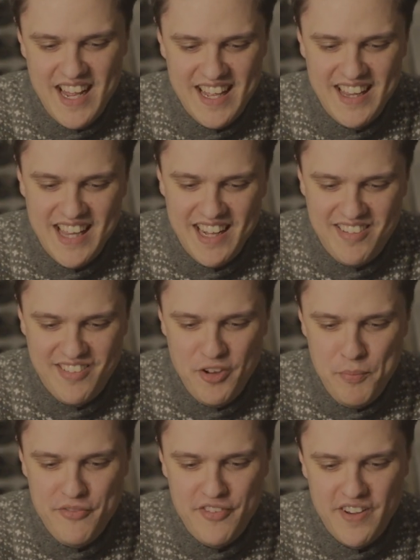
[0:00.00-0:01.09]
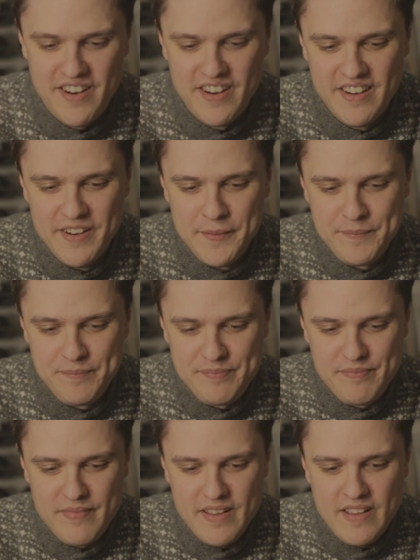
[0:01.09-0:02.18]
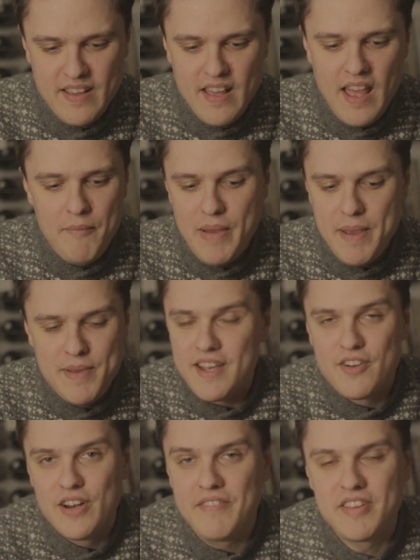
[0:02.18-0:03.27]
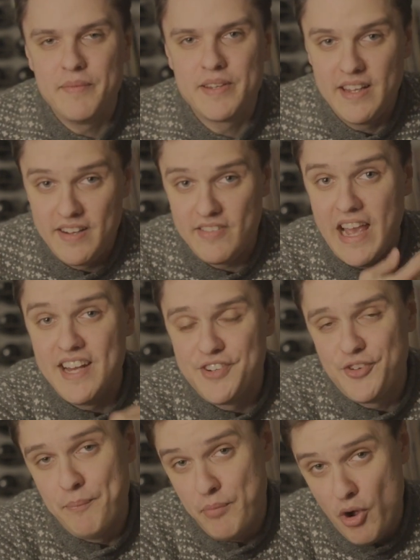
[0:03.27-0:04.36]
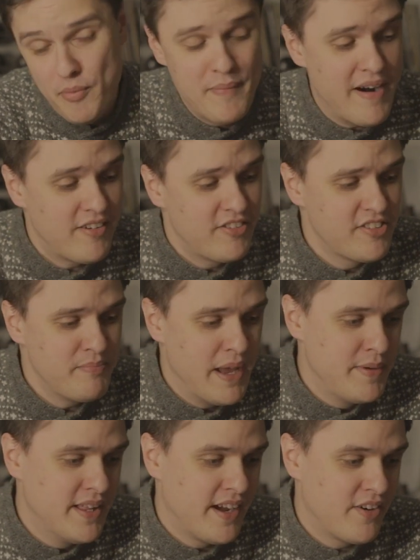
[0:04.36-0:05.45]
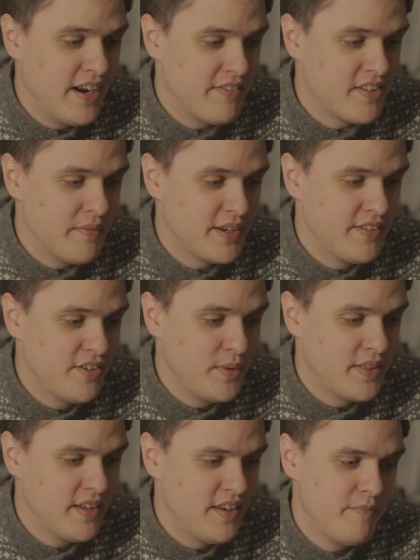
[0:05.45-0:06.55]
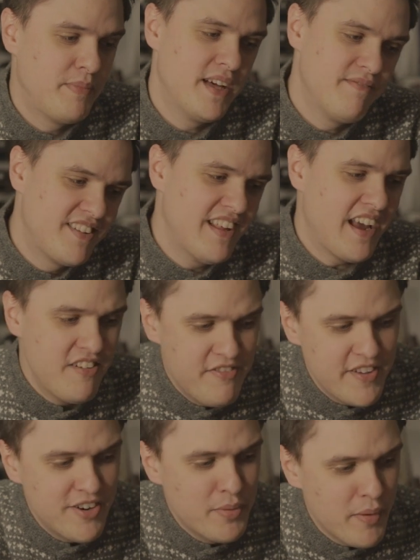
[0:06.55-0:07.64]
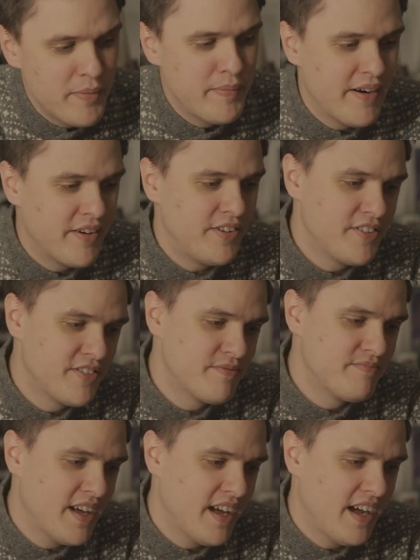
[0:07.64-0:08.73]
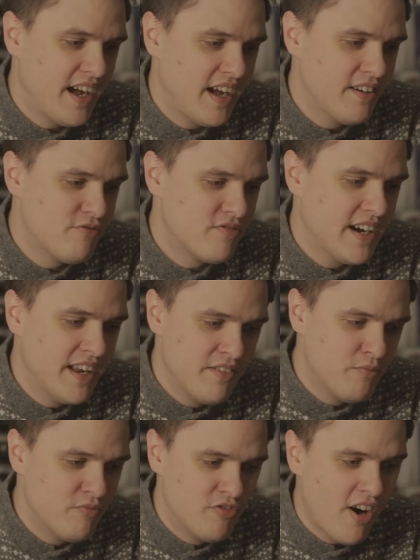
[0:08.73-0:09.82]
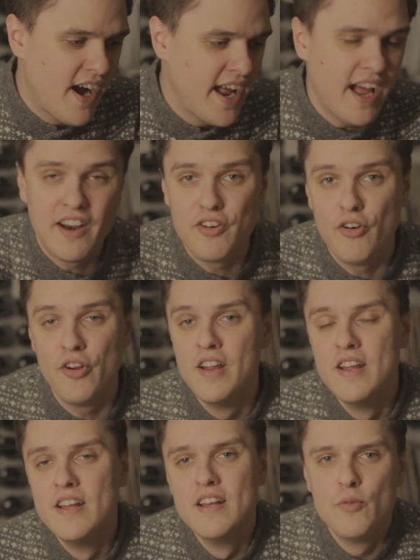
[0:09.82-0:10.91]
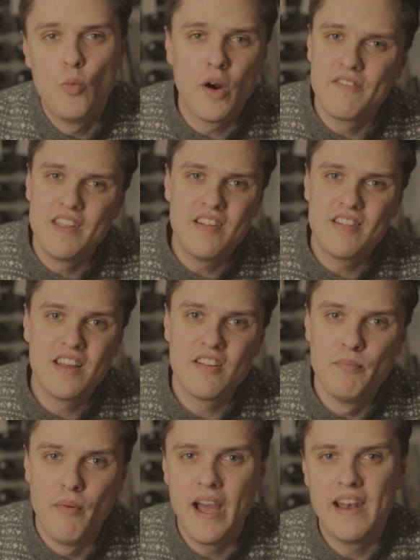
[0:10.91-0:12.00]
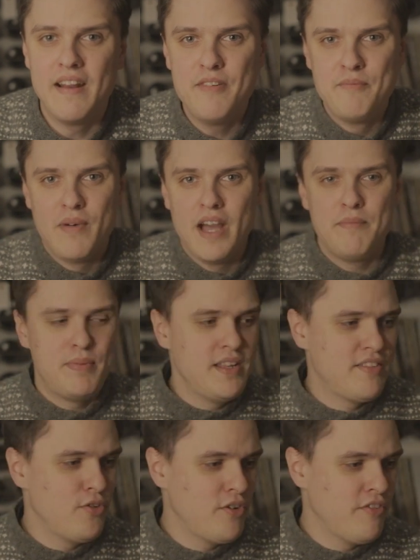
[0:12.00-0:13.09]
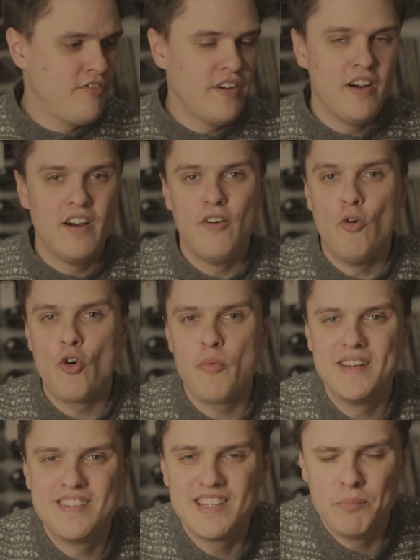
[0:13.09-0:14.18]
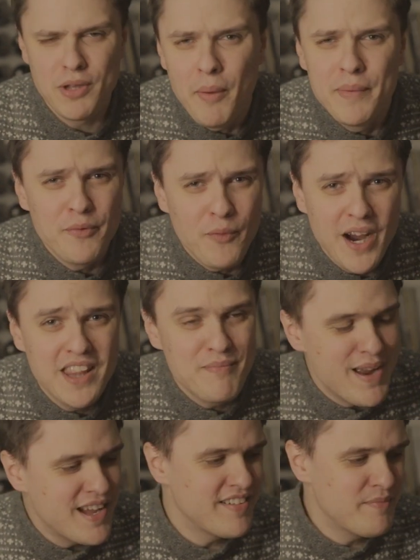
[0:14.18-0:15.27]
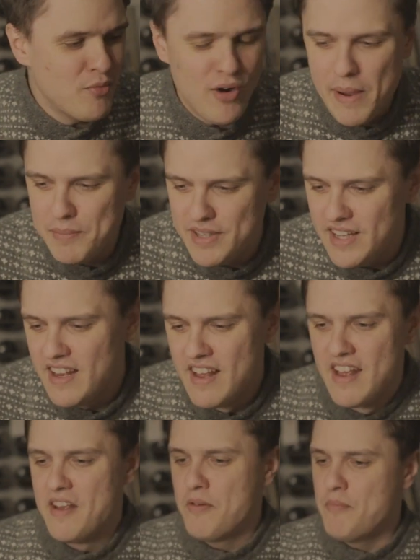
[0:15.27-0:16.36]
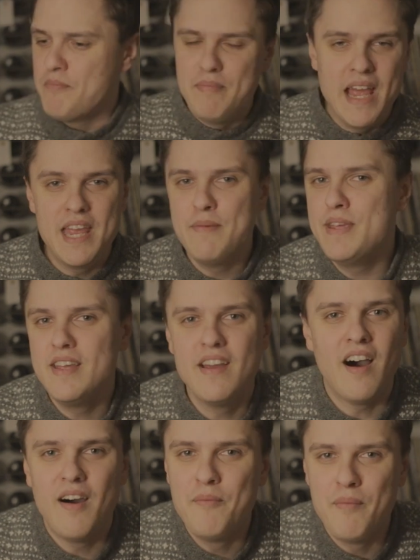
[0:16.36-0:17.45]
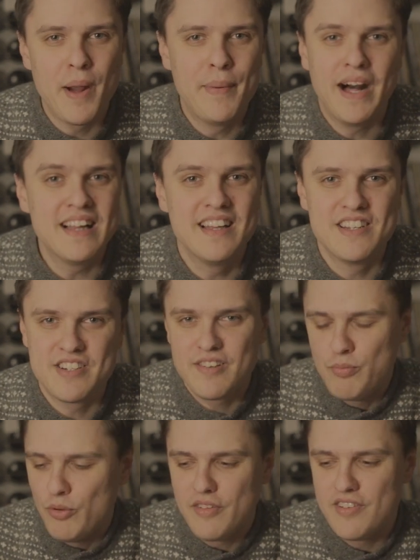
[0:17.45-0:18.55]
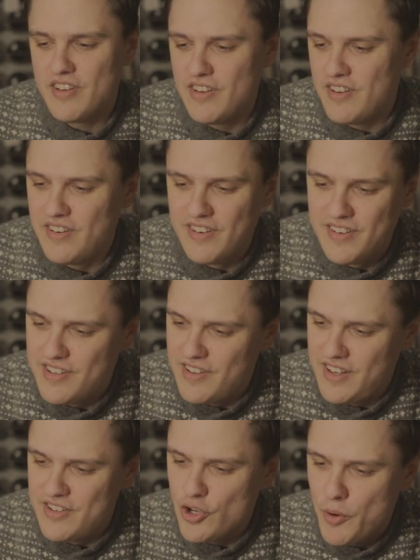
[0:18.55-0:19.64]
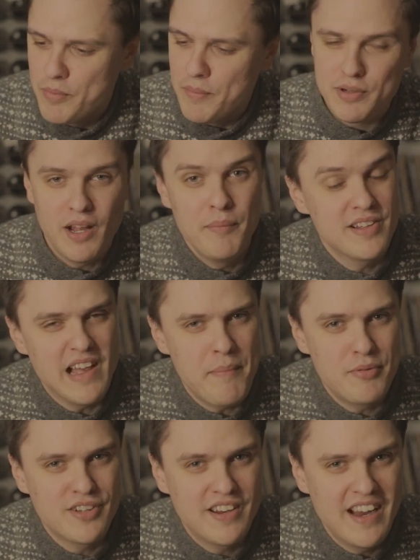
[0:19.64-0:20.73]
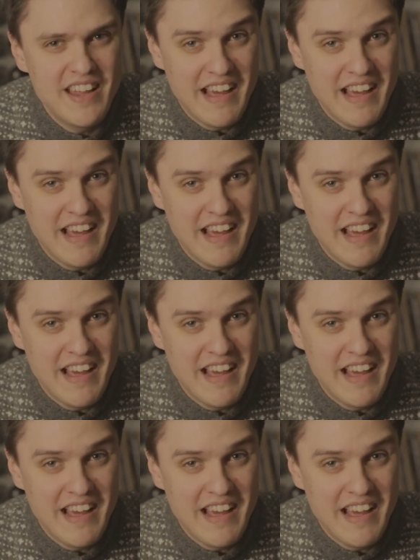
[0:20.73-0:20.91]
That's super fun. Maybe it could have something to, it's aged on bourbon barrels. Maybe that could have something to do with it. But second fill bourbon barrels and rye, I don't know. One of these things might be sort of augmenting the plum in a way that makes it more apple-y. Maybe my palate just wants to interpret plum as apple today.